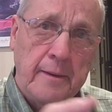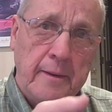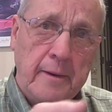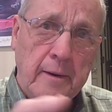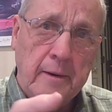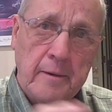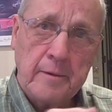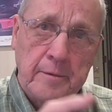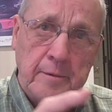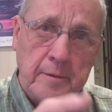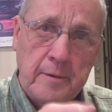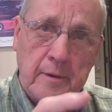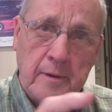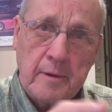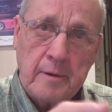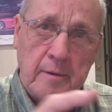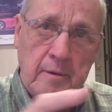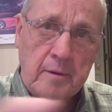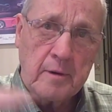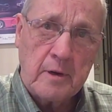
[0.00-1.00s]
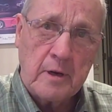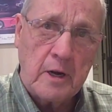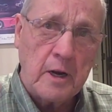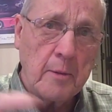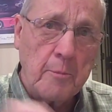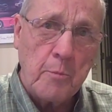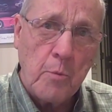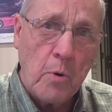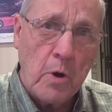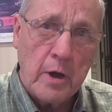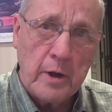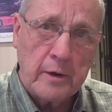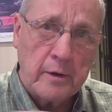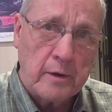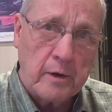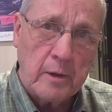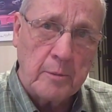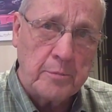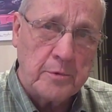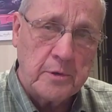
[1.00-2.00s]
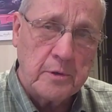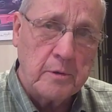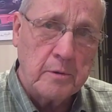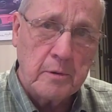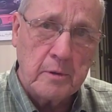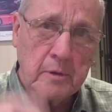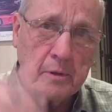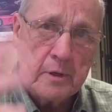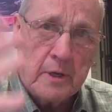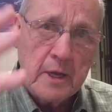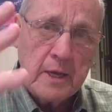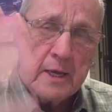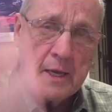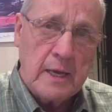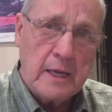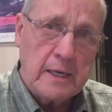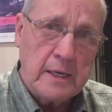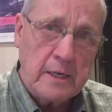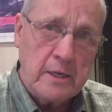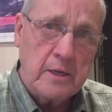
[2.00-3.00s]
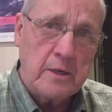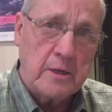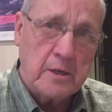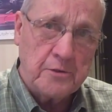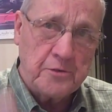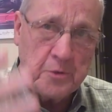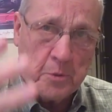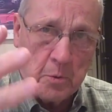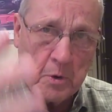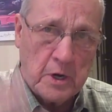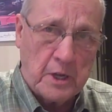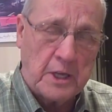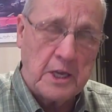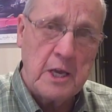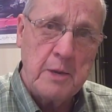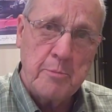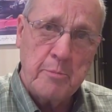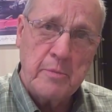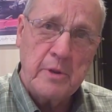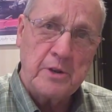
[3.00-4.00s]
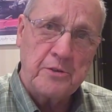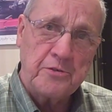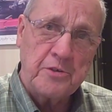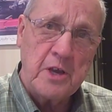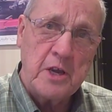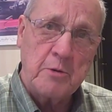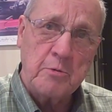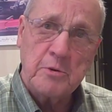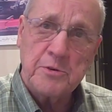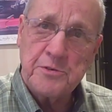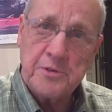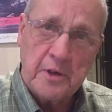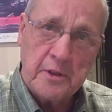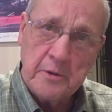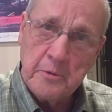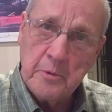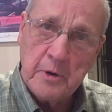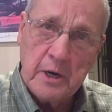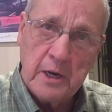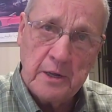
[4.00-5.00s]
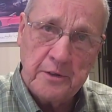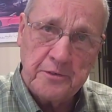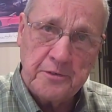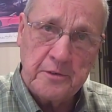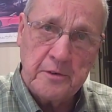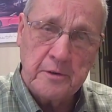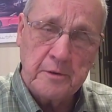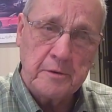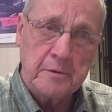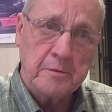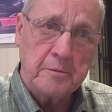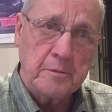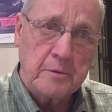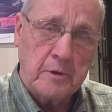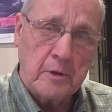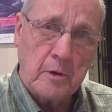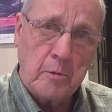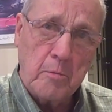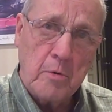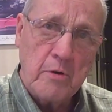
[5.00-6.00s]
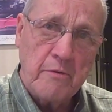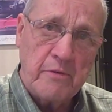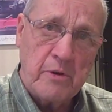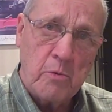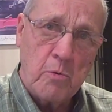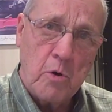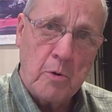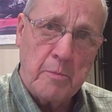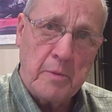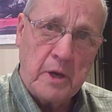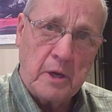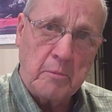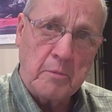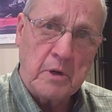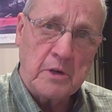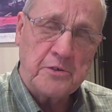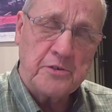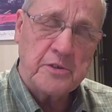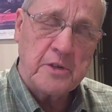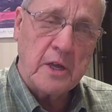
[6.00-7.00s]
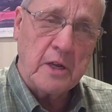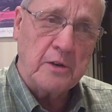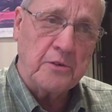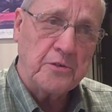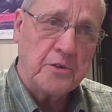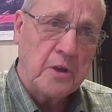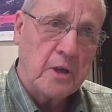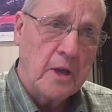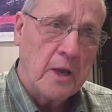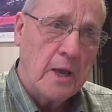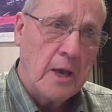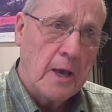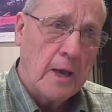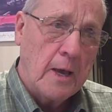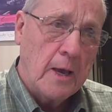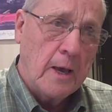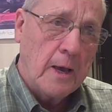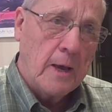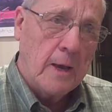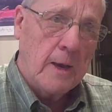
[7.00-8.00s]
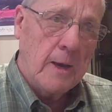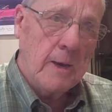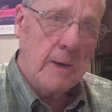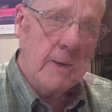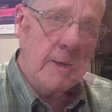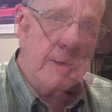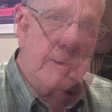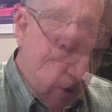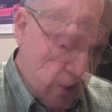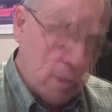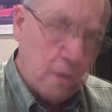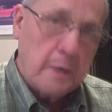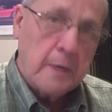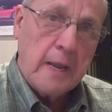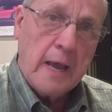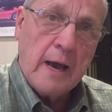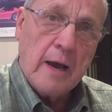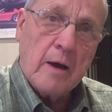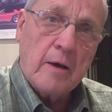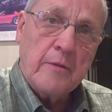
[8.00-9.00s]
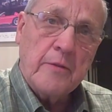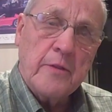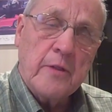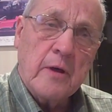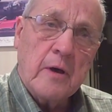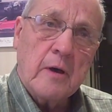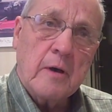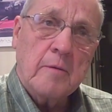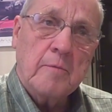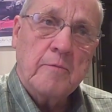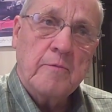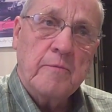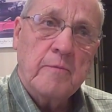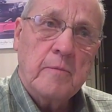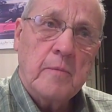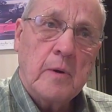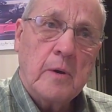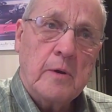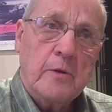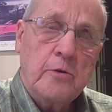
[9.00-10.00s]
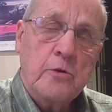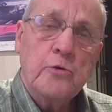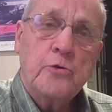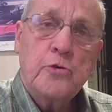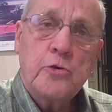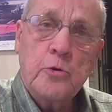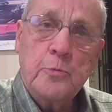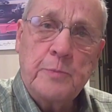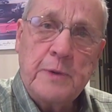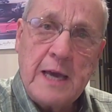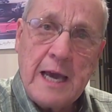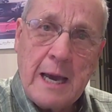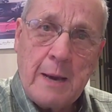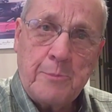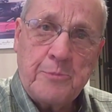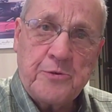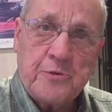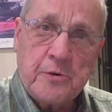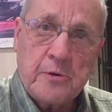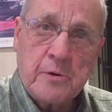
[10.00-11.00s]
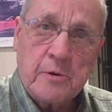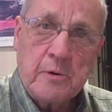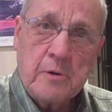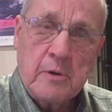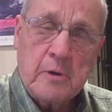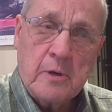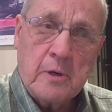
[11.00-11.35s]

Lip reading: you know, clip 1, clip 2, and because you want to keep them in sequence, otherwise your little movie won't make much sense. Now, the YouTube Capture